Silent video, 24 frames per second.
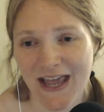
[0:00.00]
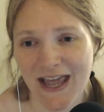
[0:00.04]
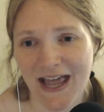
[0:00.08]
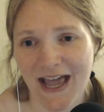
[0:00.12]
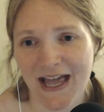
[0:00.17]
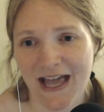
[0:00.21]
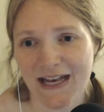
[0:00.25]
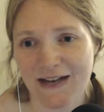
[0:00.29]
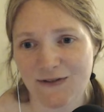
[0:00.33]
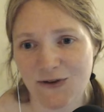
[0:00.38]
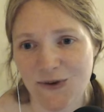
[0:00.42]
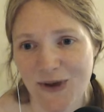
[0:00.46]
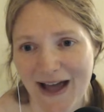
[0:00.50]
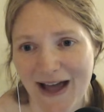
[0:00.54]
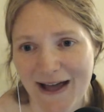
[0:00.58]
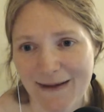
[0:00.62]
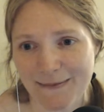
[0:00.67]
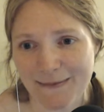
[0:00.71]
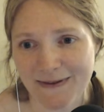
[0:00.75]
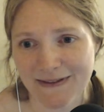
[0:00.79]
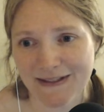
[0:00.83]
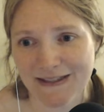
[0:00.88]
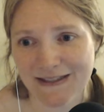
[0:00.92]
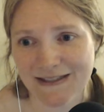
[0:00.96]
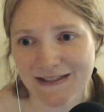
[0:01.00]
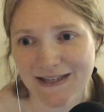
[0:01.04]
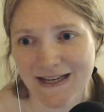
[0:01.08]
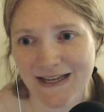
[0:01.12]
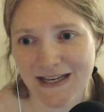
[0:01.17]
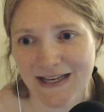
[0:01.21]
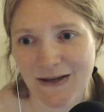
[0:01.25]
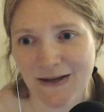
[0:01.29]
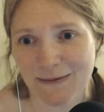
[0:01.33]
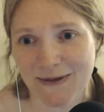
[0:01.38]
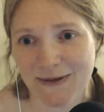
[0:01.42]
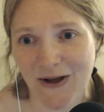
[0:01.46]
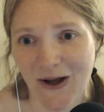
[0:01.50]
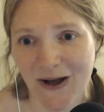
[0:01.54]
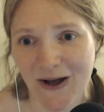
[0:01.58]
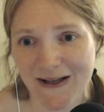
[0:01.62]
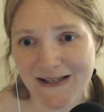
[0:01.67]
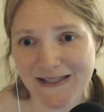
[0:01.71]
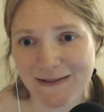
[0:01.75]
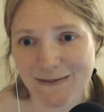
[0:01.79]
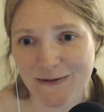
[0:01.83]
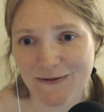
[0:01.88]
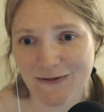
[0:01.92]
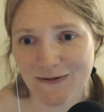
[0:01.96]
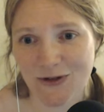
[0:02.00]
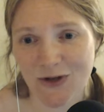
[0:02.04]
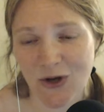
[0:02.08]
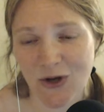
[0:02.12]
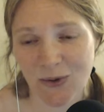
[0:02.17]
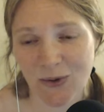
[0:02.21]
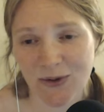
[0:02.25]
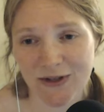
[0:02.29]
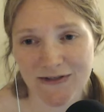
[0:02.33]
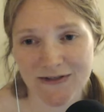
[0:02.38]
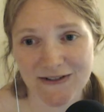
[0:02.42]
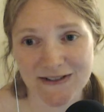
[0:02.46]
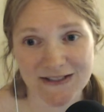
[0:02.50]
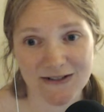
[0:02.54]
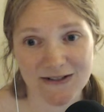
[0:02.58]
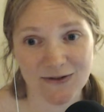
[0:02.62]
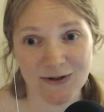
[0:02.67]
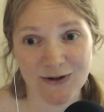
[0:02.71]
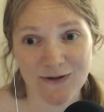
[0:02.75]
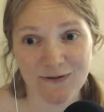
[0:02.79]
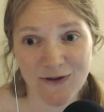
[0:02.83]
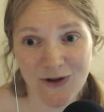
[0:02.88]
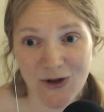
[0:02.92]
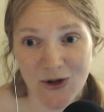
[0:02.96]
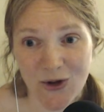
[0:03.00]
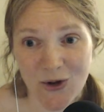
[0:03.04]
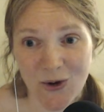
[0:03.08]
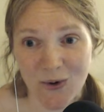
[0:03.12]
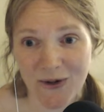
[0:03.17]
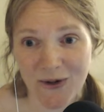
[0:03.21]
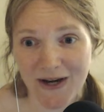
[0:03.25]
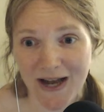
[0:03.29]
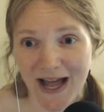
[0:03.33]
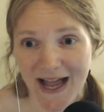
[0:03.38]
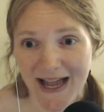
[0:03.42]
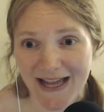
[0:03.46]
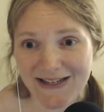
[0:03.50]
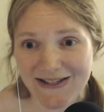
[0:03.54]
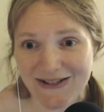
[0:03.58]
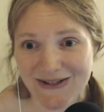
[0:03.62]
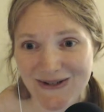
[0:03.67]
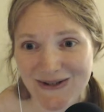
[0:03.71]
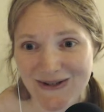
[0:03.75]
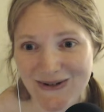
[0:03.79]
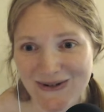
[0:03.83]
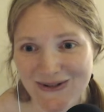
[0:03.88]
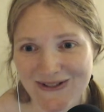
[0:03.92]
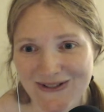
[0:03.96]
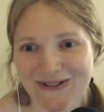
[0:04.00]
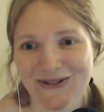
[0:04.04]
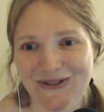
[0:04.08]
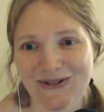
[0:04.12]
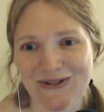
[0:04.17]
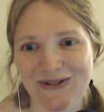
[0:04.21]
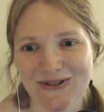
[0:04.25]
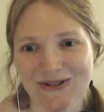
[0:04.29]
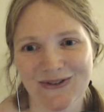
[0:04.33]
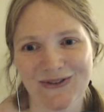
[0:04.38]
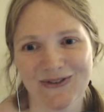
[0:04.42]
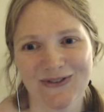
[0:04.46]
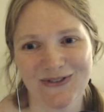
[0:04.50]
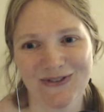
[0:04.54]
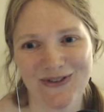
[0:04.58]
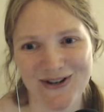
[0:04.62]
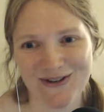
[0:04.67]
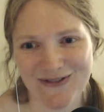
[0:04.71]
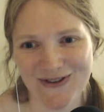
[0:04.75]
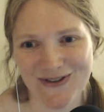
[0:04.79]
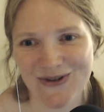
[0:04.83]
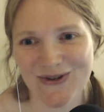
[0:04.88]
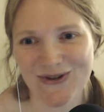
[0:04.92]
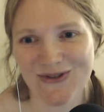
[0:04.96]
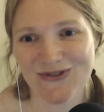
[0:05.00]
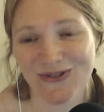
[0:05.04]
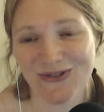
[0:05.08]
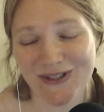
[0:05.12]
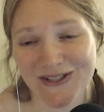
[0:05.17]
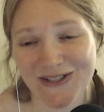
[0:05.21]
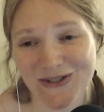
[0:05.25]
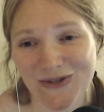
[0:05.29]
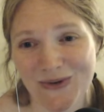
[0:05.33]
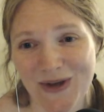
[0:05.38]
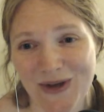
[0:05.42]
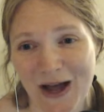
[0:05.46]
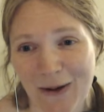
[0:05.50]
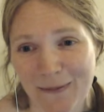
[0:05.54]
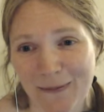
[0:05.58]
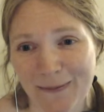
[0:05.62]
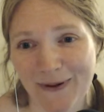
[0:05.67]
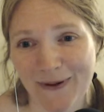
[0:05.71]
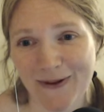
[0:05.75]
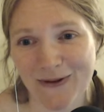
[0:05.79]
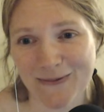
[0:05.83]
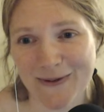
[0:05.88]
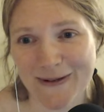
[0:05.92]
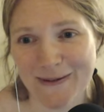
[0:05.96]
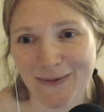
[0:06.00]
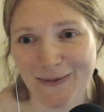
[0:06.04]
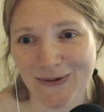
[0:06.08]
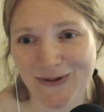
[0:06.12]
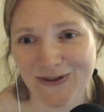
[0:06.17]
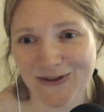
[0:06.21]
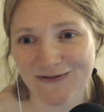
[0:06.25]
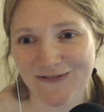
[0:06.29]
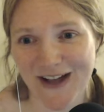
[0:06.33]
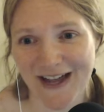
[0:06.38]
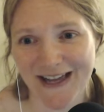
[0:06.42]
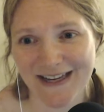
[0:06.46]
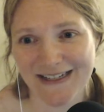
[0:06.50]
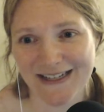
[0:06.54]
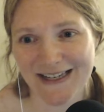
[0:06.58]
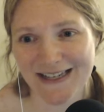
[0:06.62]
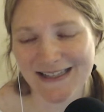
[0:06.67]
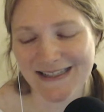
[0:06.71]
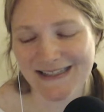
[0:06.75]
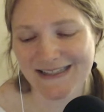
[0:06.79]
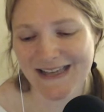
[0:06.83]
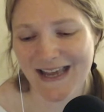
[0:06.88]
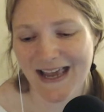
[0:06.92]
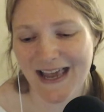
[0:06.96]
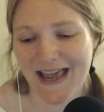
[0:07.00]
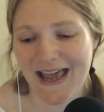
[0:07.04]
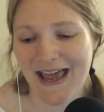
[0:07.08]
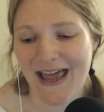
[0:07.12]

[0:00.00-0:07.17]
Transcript: And if you have been listening, it'd be awesome if you go leave us a review on iTunes, because those reviews really do help other people to find us.